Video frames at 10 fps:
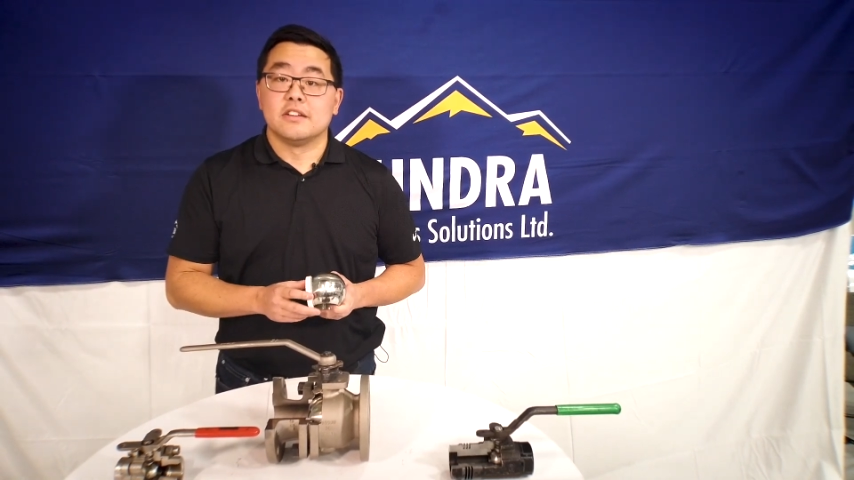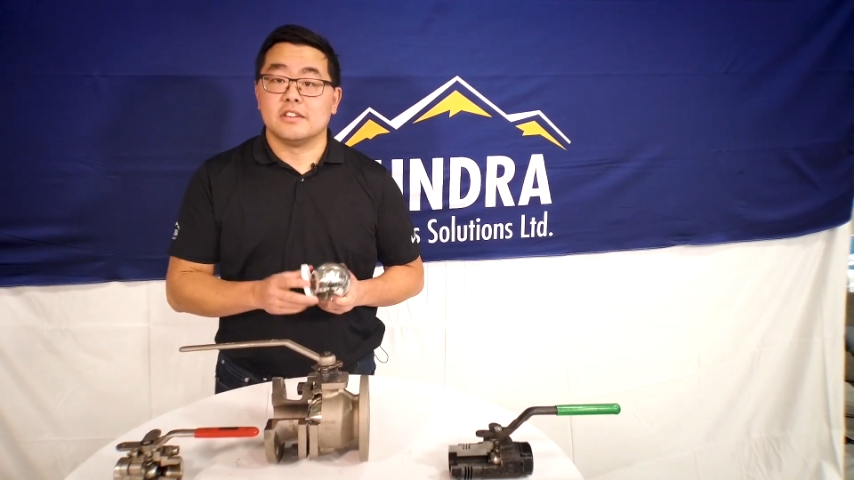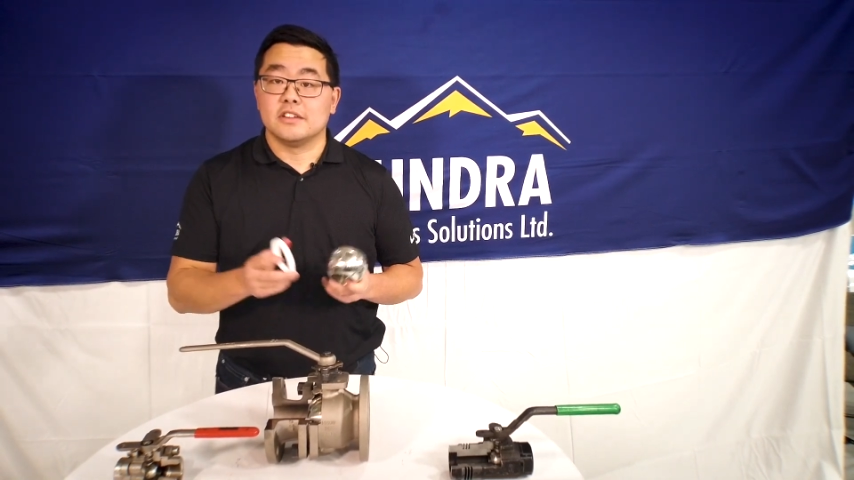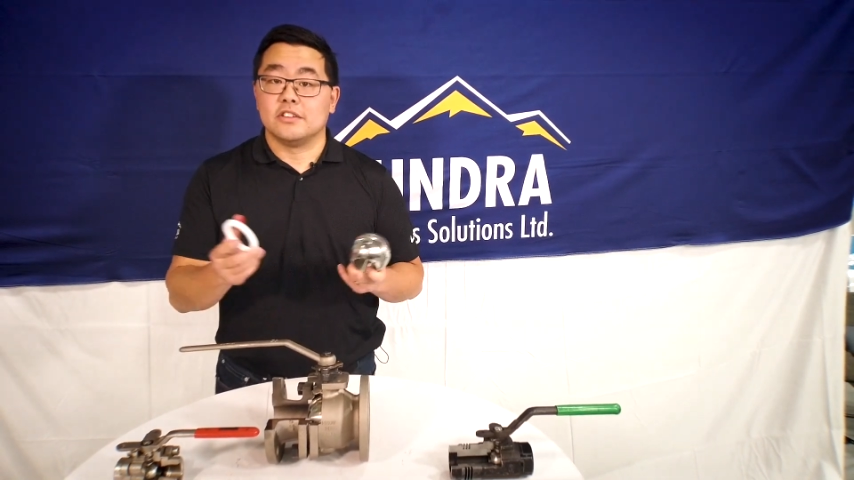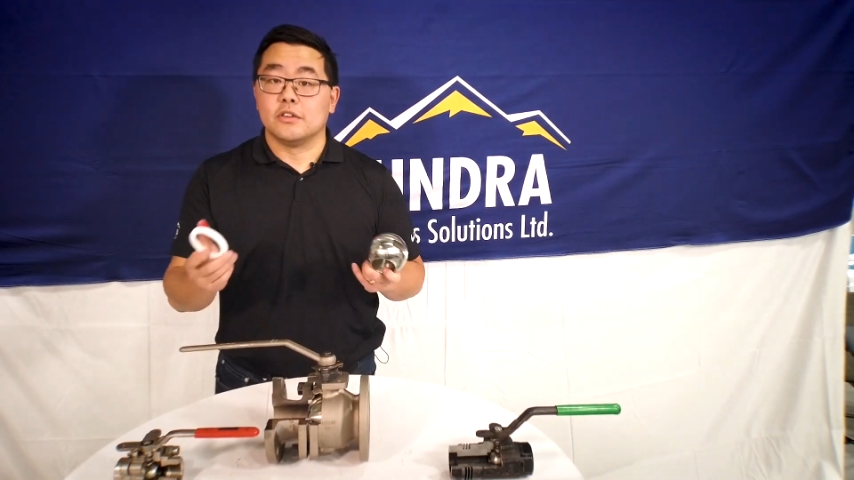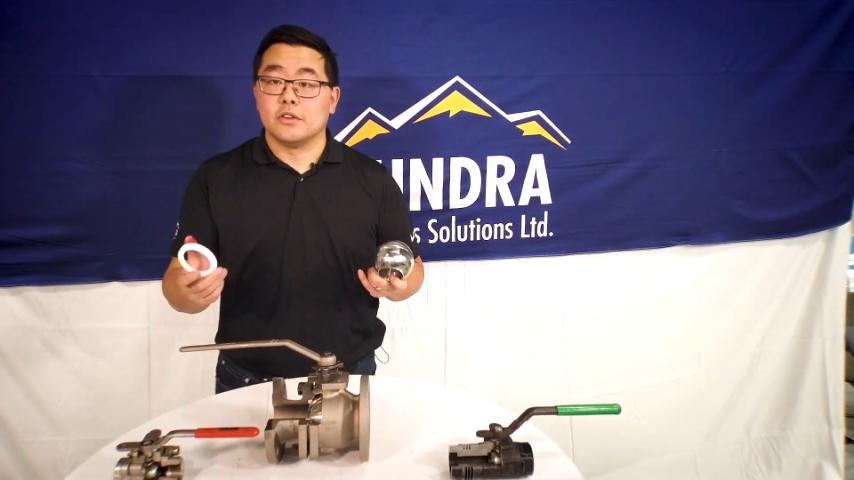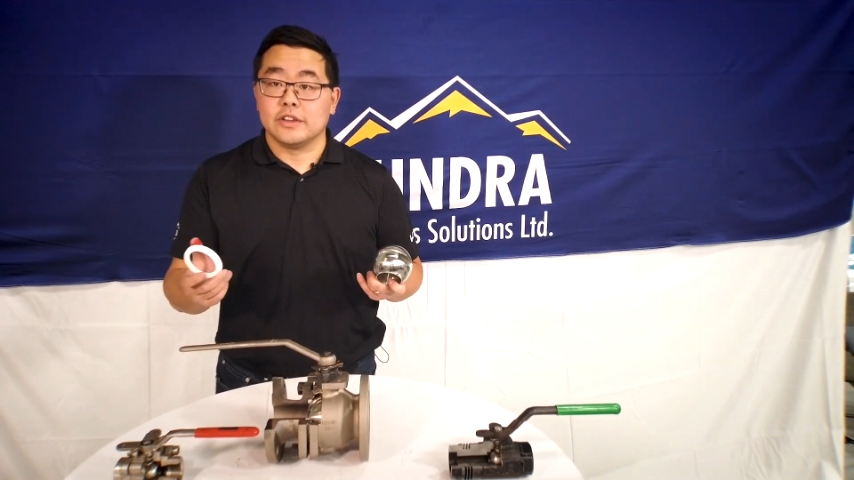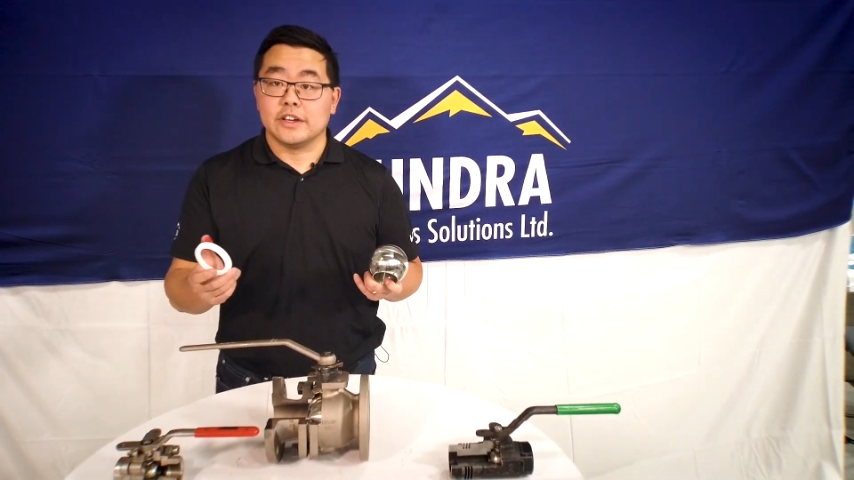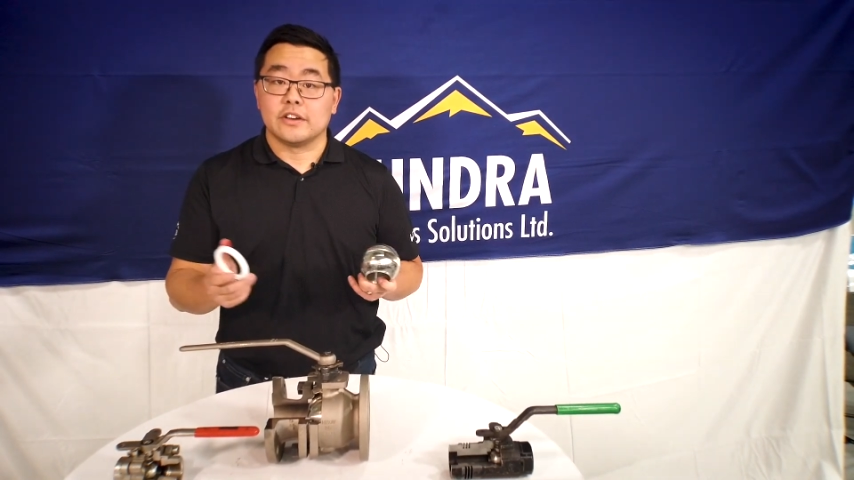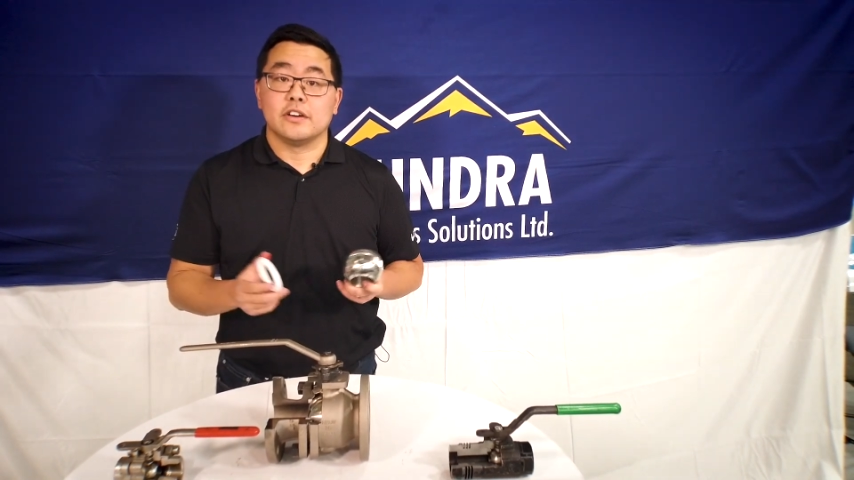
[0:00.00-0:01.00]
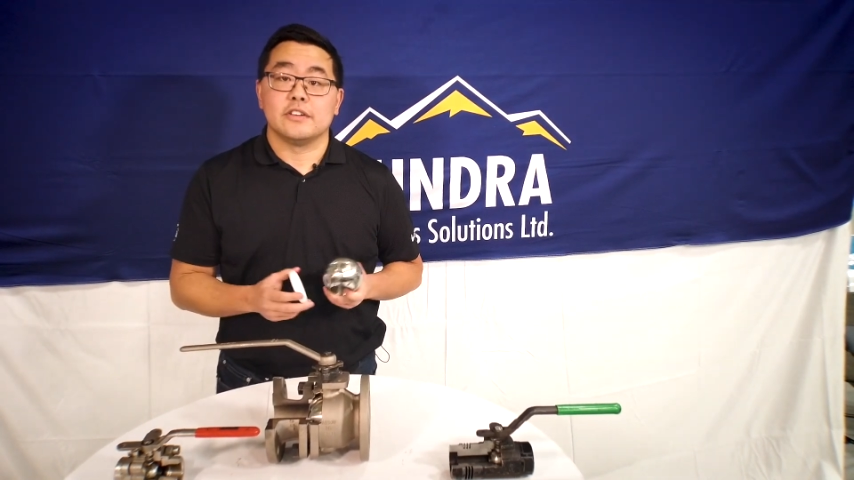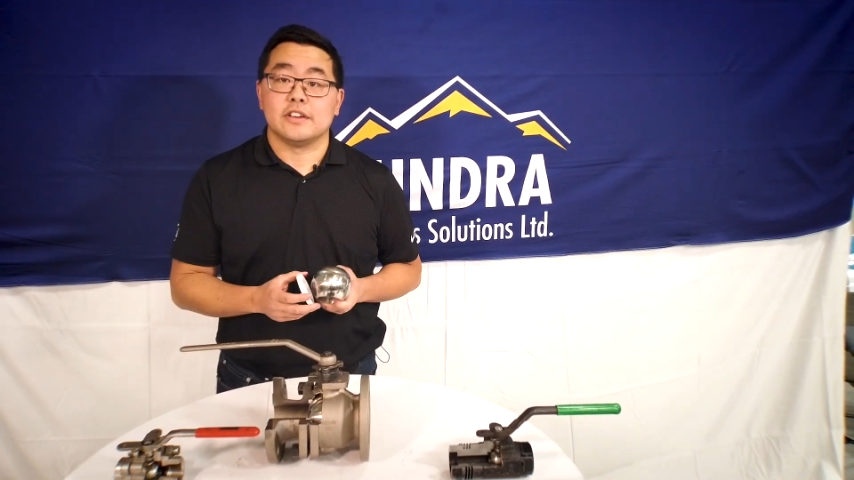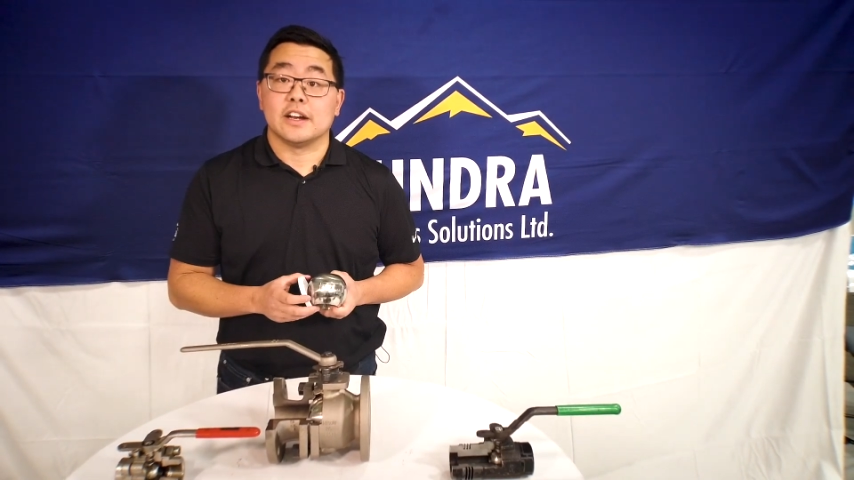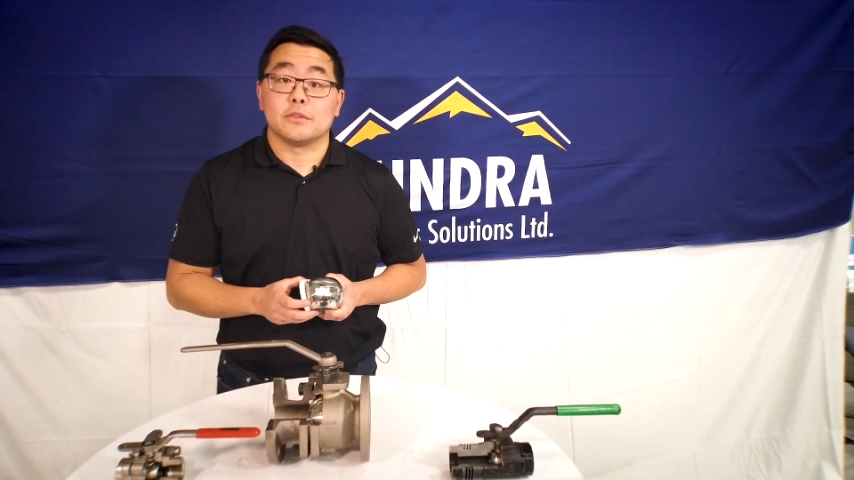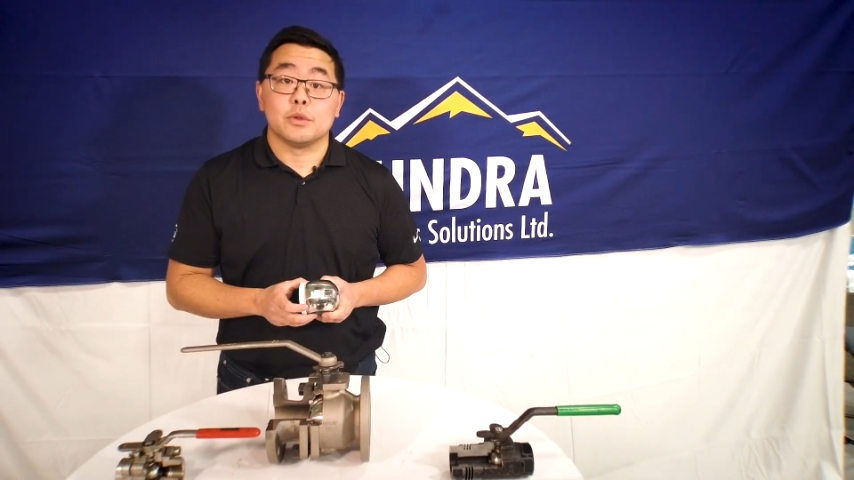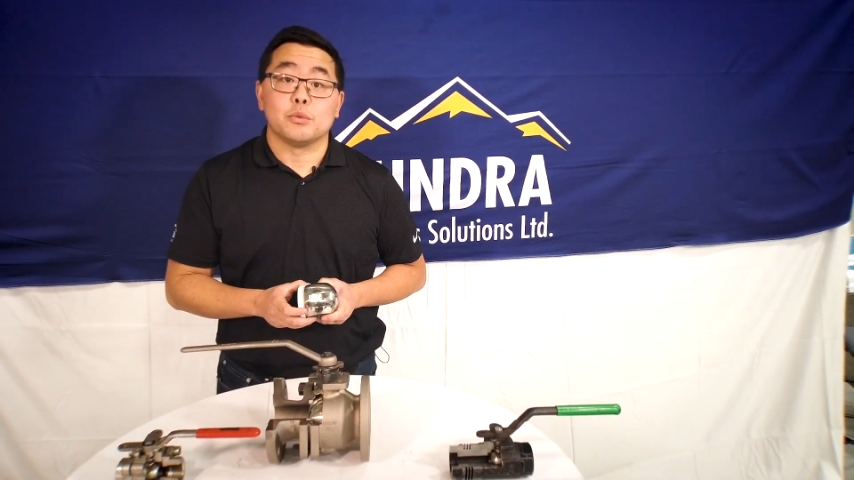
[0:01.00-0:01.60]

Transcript: since you're only in contact